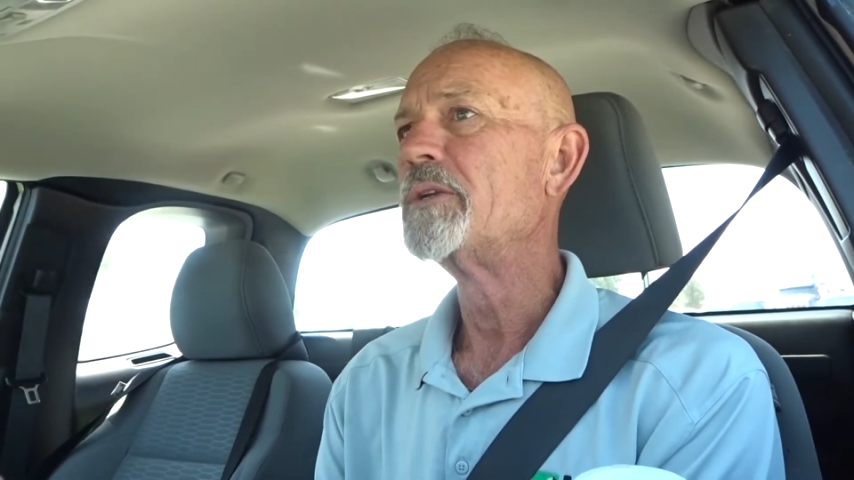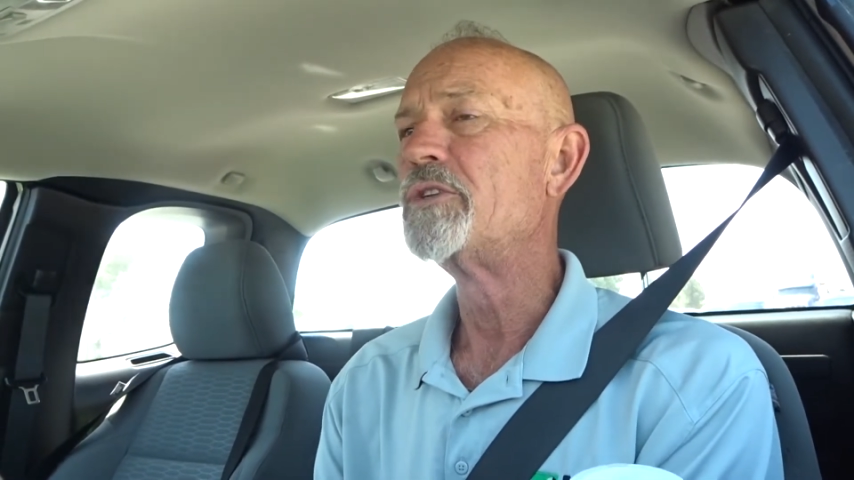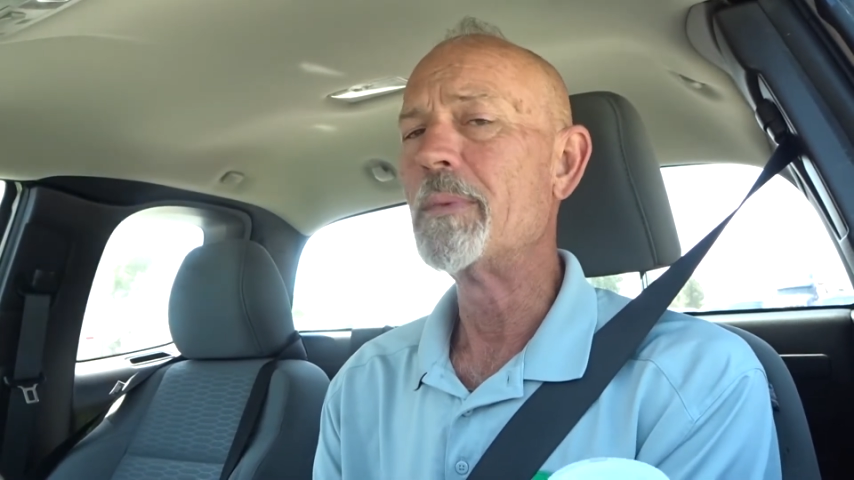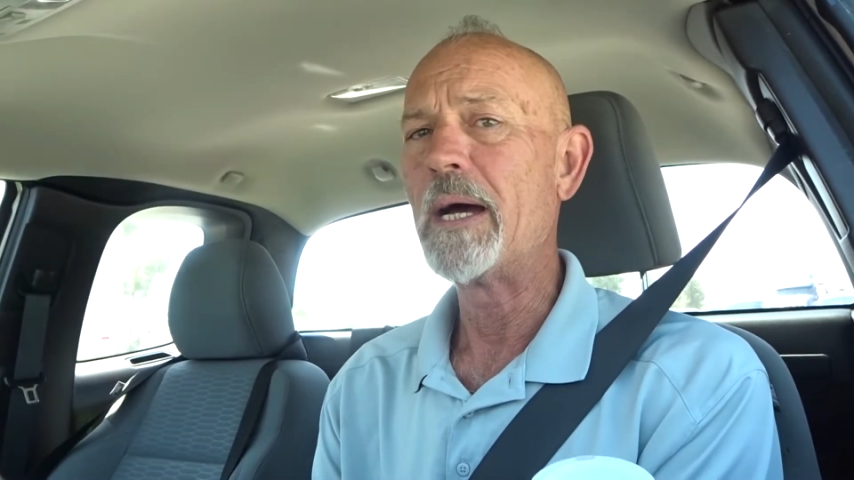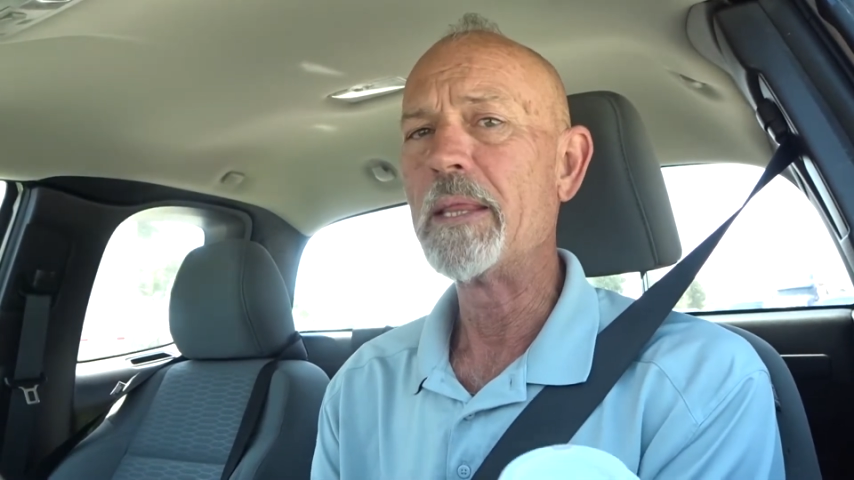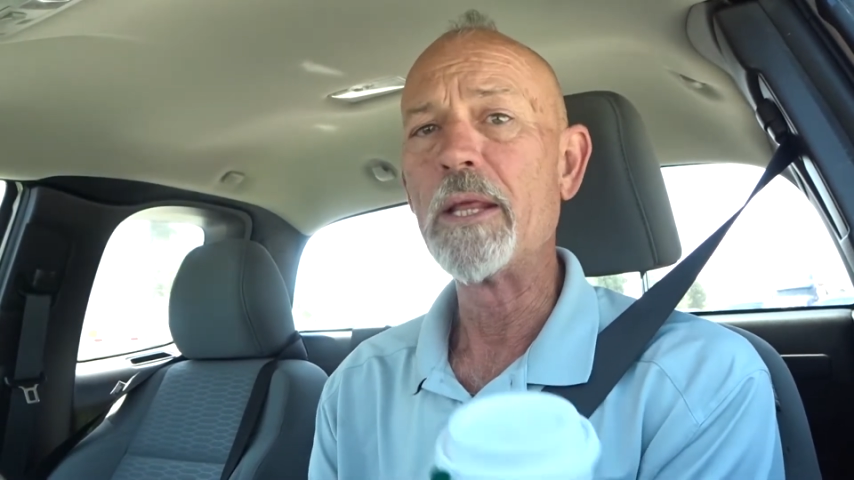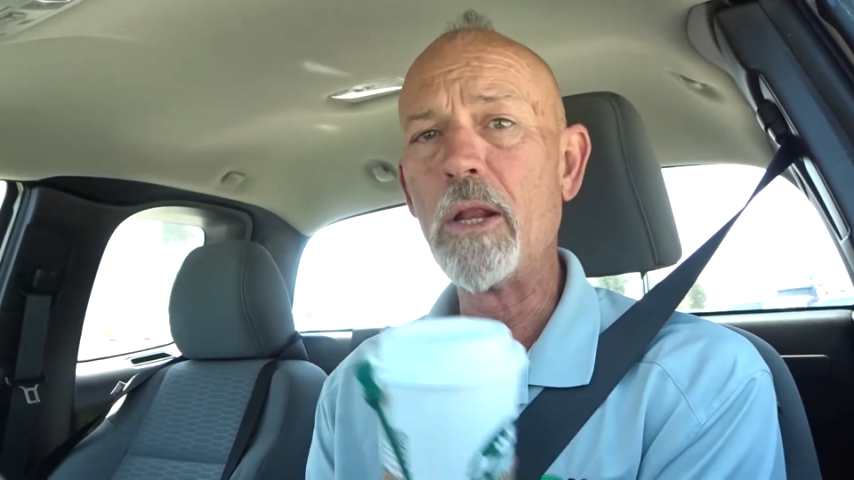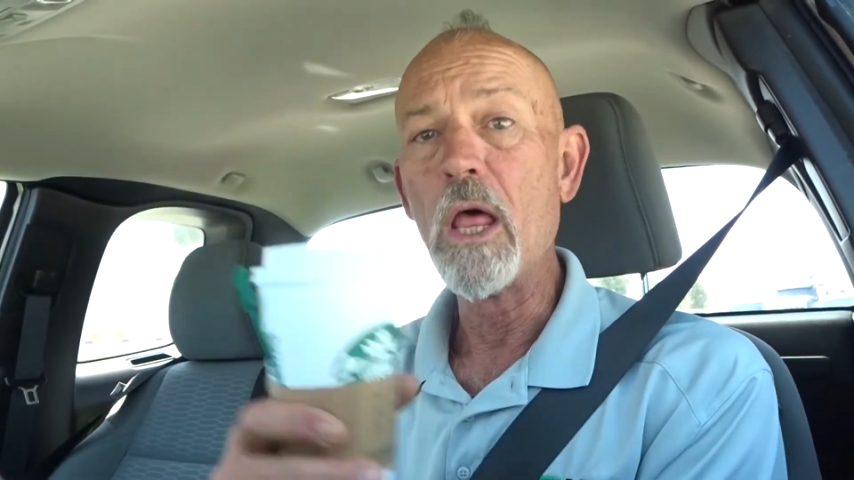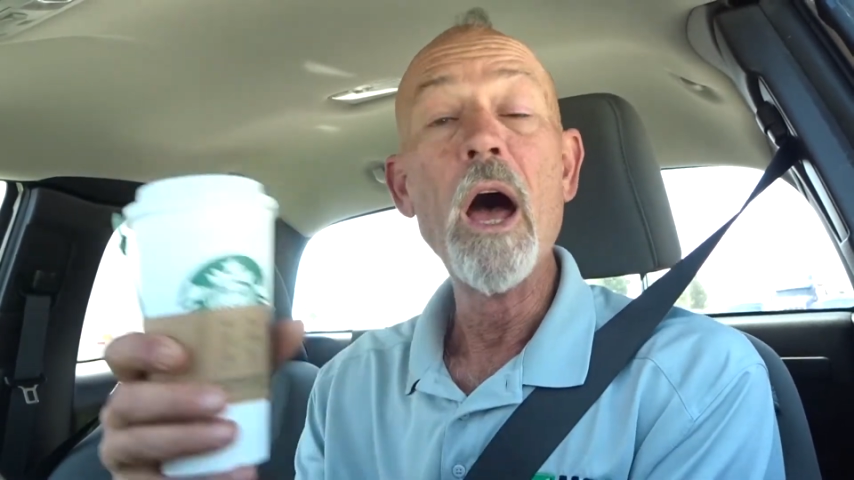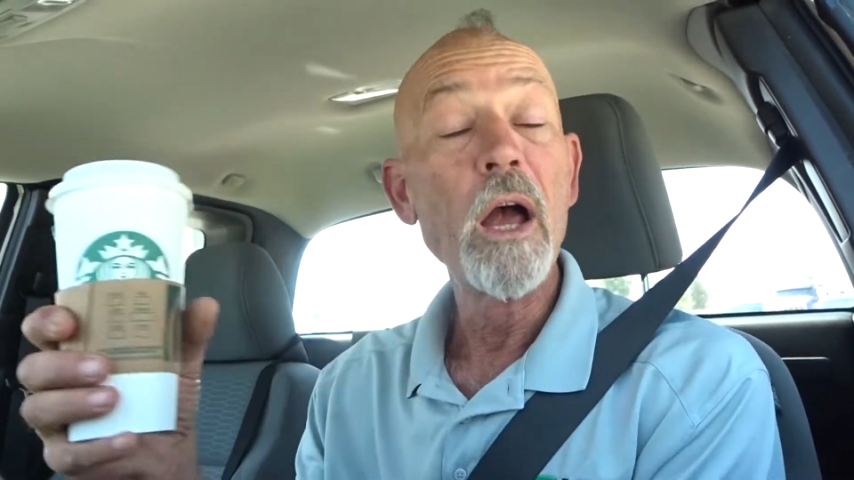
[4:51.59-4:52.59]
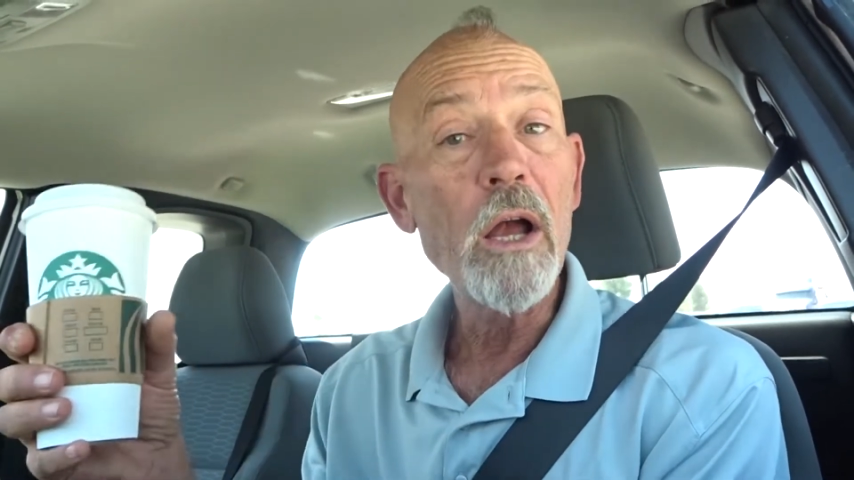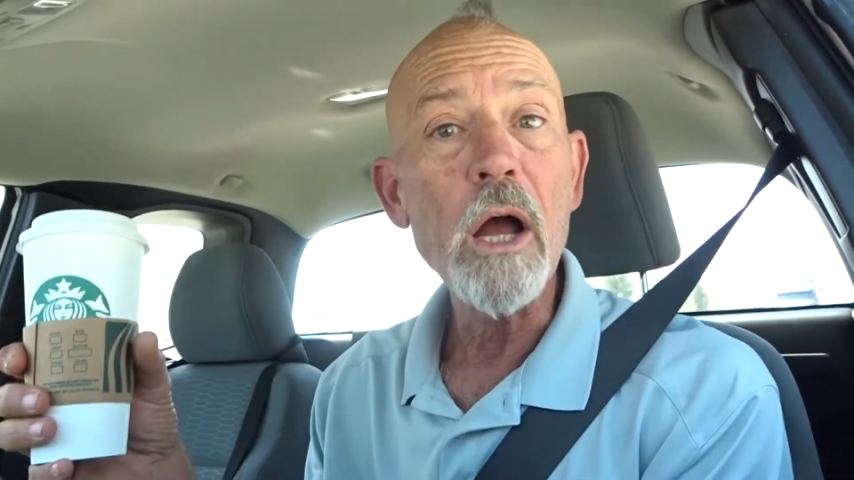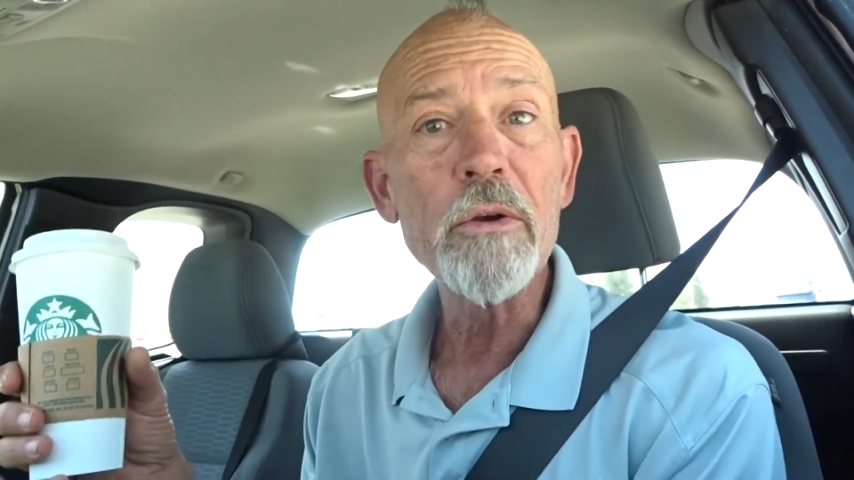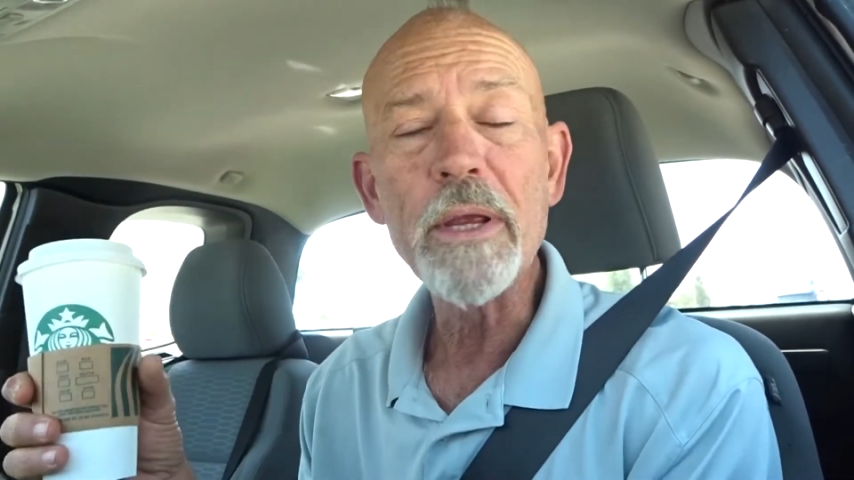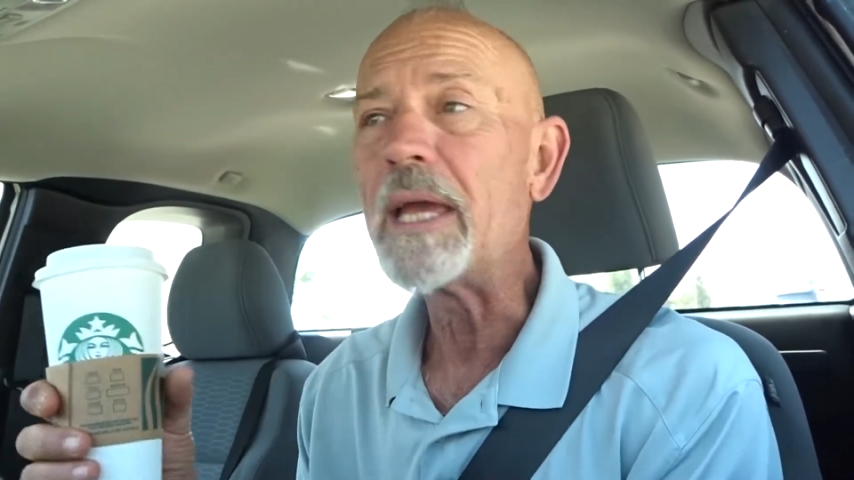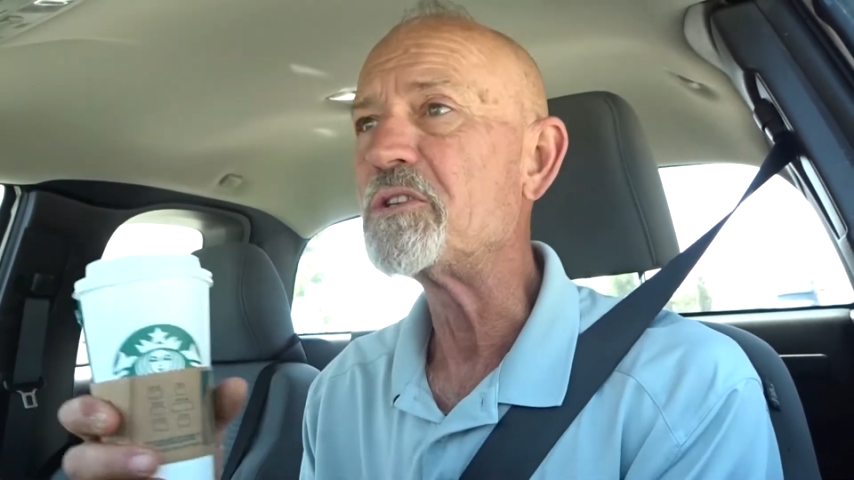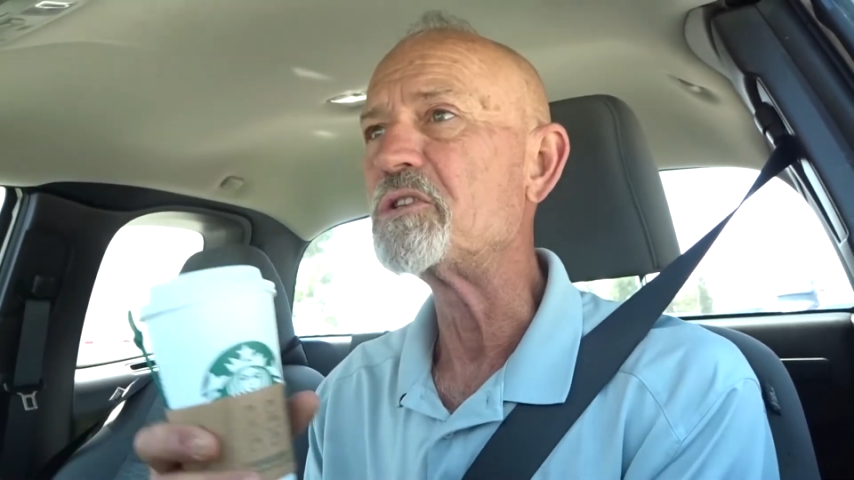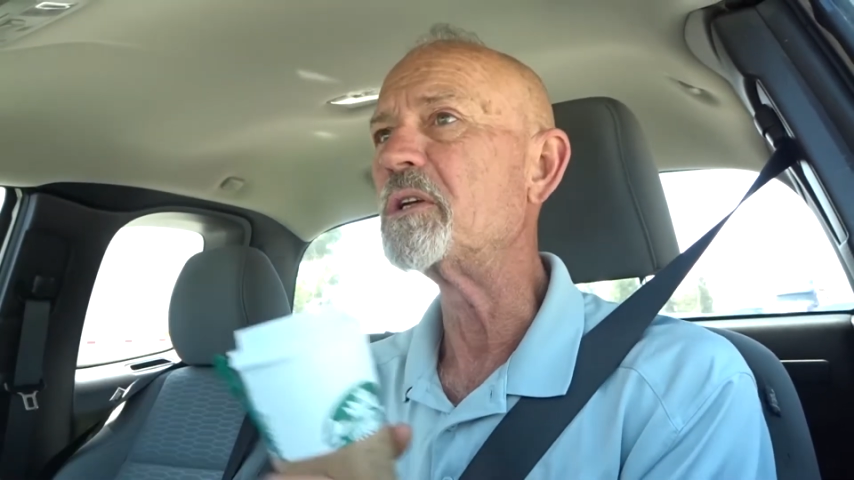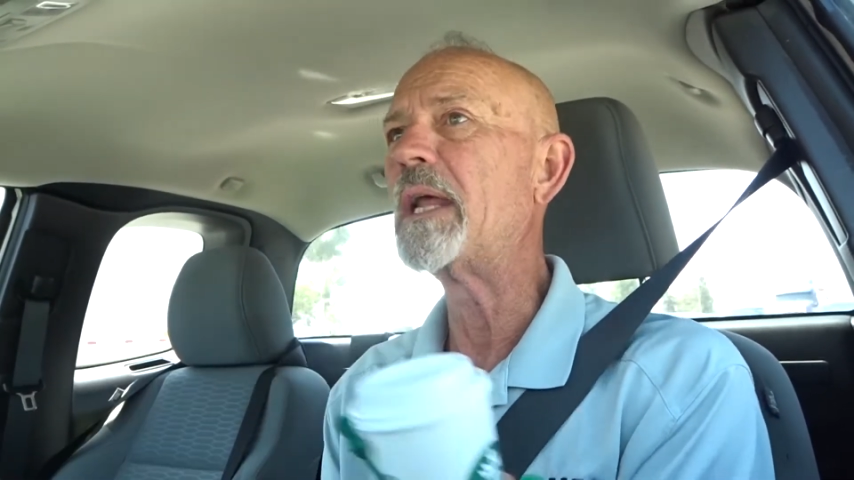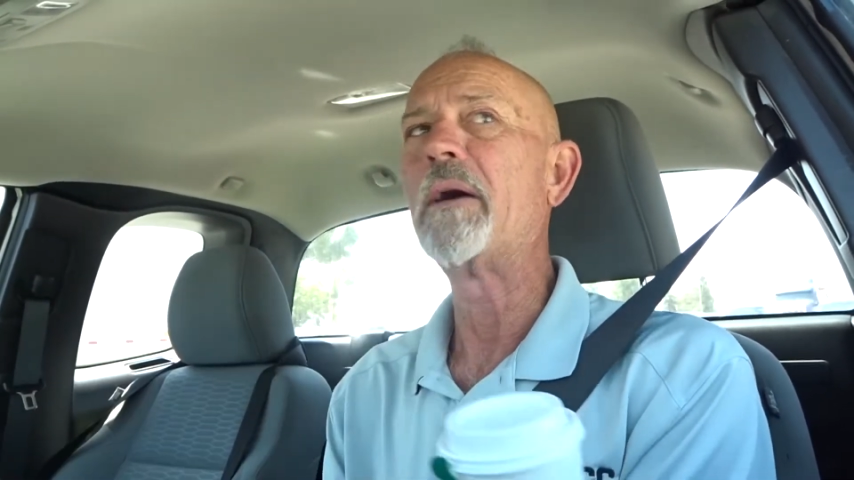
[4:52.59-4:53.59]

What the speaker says: to my little congregation